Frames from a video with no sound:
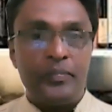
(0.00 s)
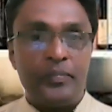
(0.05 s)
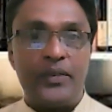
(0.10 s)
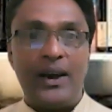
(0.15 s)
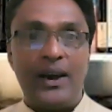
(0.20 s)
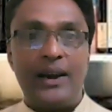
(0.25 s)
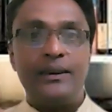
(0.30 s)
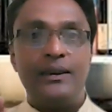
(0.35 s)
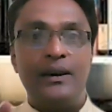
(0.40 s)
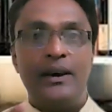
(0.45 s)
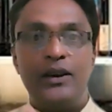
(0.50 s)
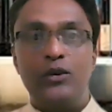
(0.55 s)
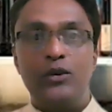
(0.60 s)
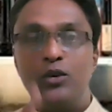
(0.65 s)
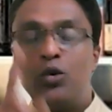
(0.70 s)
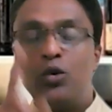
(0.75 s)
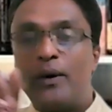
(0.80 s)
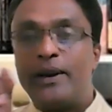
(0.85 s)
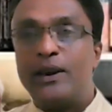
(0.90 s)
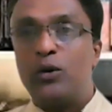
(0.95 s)
then you'll
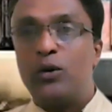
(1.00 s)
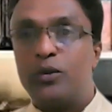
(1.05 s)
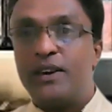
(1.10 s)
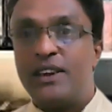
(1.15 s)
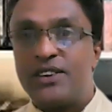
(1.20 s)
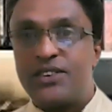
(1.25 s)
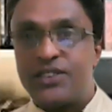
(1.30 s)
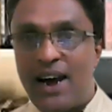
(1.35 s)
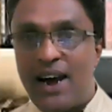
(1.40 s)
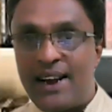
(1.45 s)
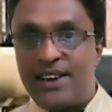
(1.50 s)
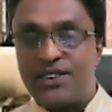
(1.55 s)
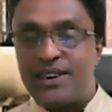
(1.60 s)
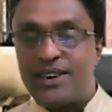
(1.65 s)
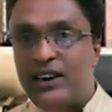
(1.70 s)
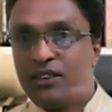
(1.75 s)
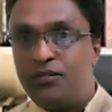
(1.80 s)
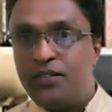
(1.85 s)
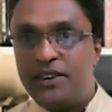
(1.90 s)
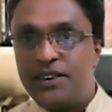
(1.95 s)
do very good in science
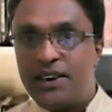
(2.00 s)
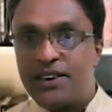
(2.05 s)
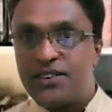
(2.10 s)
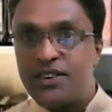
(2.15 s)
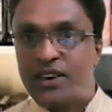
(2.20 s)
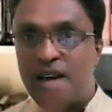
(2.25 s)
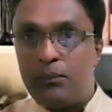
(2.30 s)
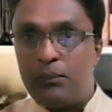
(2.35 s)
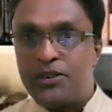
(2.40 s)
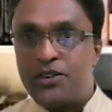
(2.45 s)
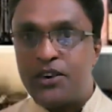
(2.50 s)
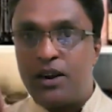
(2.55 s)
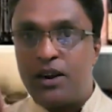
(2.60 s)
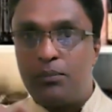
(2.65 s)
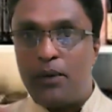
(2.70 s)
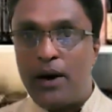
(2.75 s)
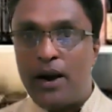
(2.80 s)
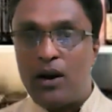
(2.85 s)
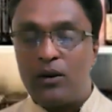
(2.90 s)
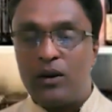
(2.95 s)
like physics, chemistry,
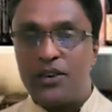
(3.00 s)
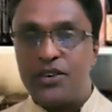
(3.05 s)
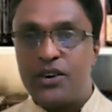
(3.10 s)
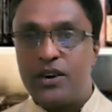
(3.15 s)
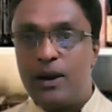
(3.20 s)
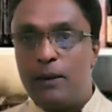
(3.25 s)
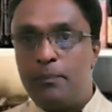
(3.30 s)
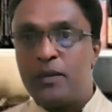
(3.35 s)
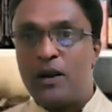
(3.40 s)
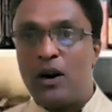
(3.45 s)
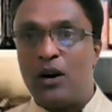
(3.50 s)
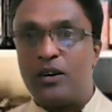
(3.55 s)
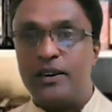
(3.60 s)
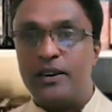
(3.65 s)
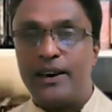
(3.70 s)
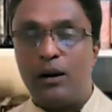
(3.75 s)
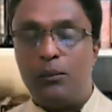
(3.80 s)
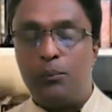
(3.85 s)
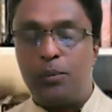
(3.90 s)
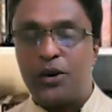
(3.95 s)
biology, or
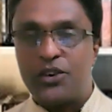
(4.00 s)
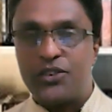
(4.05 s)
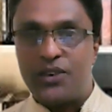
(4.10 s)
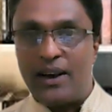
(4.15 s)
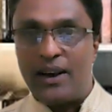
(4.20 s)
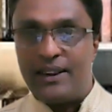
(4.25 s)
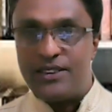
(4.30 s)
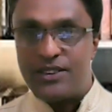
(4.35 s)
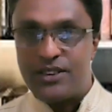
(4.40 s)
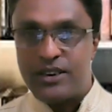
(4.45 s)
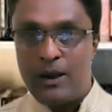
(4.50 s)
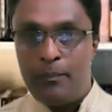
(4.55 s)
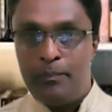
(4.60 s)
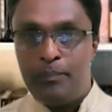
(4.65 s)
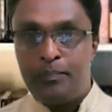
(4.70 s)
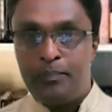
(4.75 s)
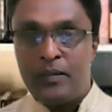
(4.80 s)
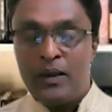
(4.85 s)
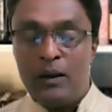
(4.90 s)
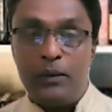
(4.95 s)
in computer science.
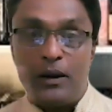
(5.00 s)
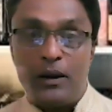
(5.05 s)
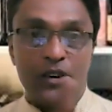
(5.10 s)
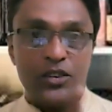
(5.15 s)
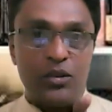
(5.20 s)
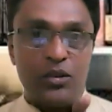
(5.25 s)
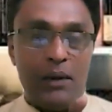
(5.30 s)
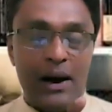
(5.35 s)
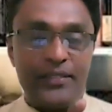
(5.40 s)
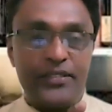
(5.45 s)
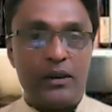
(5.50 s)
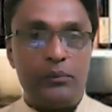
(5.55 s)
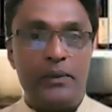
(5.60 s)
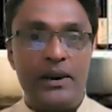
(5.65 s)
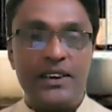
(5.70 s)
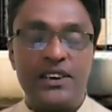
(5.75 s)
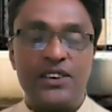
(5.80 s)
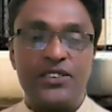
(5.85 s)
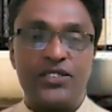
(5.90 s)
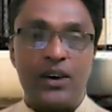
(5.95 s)
Because
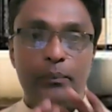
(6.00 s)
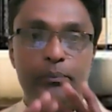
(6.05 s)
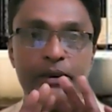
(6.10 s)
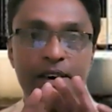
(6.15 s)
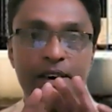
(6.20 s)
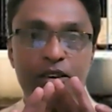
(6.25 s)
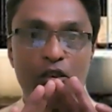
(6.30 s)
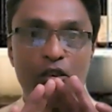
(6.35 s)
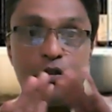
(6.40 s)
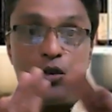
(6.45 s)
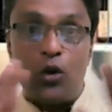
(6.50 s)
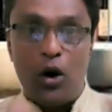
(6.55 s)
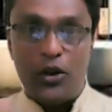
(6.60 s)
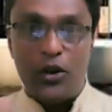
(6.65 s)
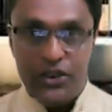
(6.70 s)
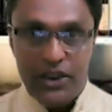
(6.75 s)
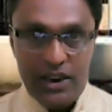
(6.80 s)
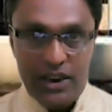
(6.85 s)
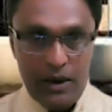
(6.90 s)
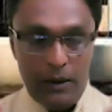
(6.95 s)
mathematics is a subject of
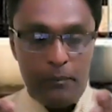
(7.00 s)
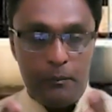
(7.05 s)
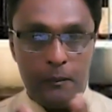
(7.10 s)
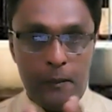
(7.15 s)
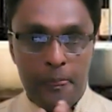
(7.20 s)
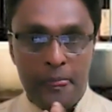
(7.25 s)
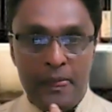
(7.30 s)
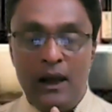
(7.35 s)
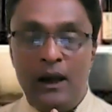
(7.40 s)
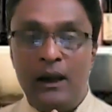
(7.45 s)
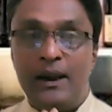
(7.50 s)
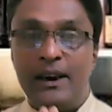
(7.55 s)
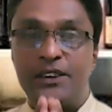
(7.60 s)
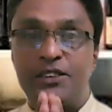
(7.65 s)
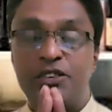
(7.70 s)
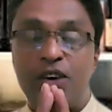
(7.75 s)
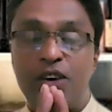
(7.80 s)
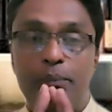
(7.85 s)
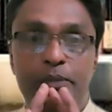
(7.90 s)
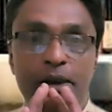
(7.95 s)
logic. It's
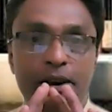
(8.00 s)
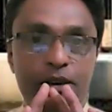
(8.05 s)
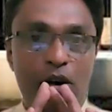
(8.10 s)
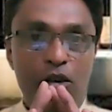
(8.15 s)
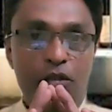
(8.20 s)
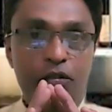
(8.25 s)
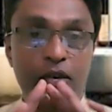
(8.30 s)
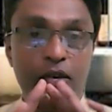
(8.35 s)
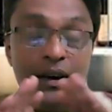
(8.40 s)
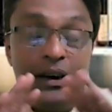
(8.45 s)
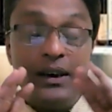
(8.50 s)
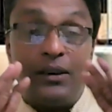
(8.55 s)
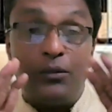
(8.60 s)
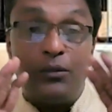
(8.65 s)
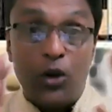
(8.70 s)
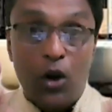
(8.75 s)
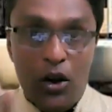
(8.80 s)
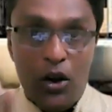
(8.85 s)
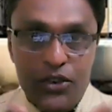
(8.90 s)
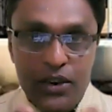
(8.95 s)
a subject of
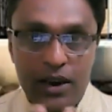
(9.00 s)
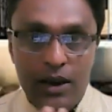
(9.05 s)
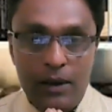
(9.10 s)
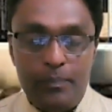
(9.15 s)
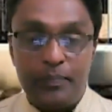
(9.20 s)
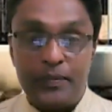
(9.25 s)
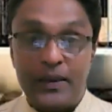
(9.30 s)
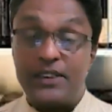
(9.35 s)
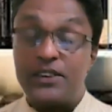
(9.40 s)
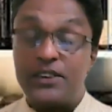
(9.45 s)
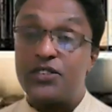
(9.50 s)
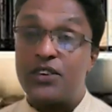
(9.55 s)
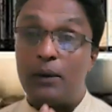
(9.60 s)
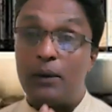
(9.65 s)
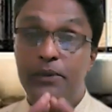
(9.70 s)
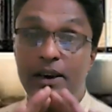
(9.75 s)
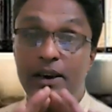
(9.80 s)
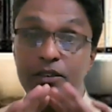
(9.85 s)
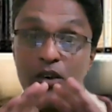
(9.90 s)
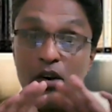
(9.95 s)
logic. It's a
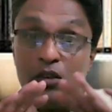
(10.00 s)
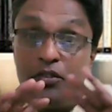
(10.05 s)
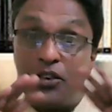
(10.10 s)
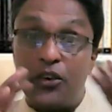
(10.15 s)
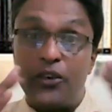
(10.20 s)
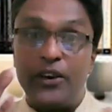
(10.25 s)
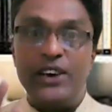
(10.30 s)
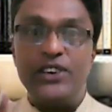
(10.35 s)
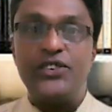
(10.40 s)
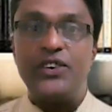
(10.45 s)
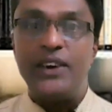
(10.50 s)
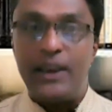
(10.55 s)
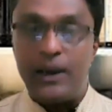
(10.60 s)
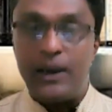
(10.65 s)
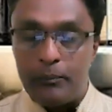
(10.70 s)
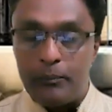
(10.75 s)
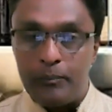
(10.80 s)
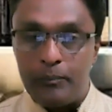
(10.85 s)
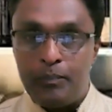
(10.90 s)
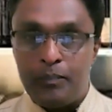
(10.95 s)
subject of
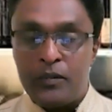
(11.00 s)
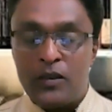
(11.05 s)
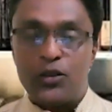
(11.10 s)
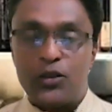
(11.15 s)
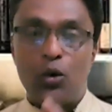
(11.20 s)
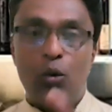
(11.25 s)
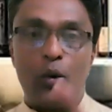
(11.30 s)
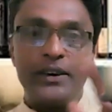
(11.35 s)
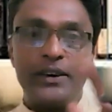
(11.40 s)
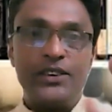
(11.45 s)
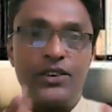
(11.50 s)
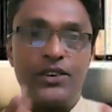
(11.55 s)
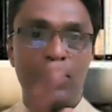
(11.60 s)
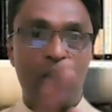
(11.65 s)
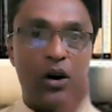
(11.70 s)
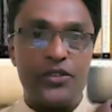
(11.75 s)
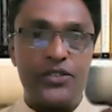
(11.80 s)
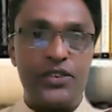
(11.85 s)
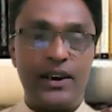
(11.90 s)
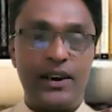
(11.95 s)
reasoning. So what is
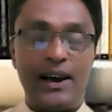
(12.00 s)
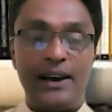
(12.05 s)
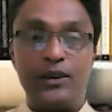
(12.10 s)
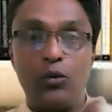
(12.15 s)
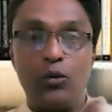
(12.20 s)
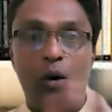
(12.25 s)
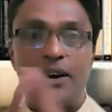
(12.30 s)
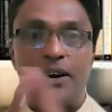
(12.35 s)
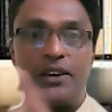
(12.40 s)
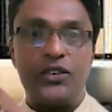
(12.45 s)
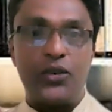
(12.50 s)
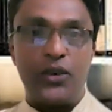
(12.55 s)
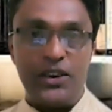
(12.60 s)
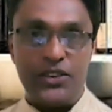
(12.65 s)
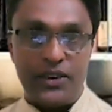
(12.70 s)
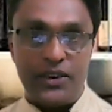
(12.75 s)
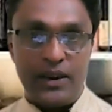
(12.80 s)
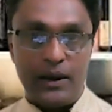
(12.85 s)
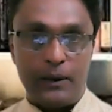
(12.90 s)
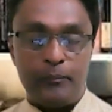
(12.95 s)
logic and what is
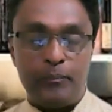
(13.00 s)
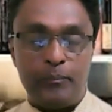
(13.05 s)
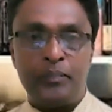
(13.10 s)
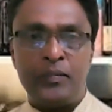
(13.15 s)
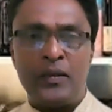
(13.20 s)
reasoning?